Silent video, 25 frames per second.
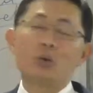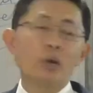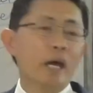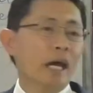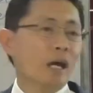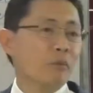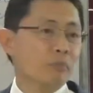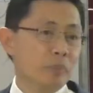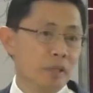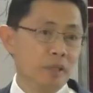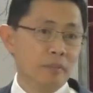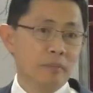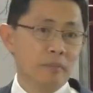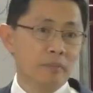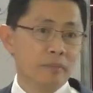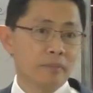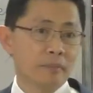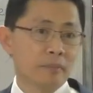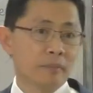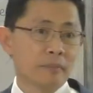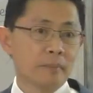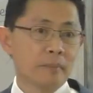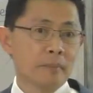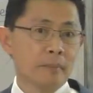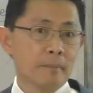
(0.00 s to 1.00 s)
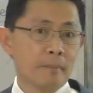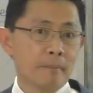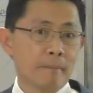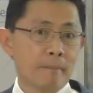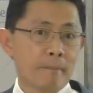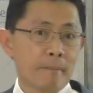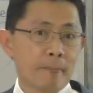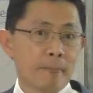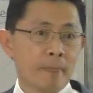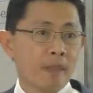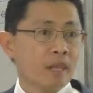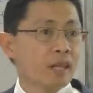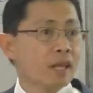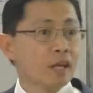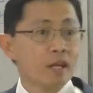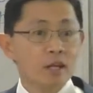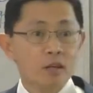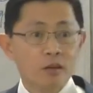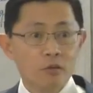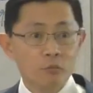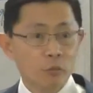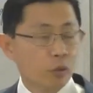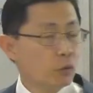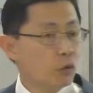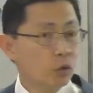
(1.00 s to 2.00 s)
to help Him.
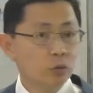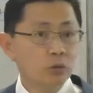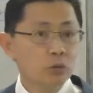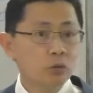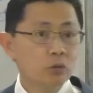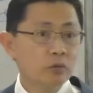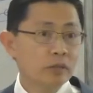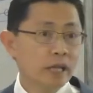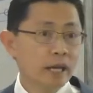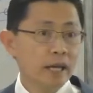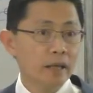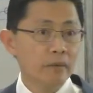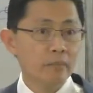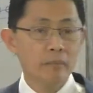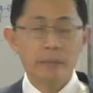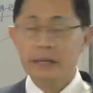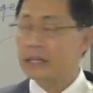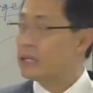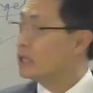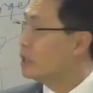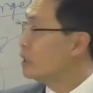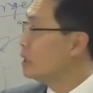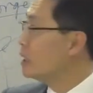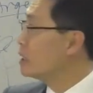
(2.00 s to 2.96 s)
We won't do that. But here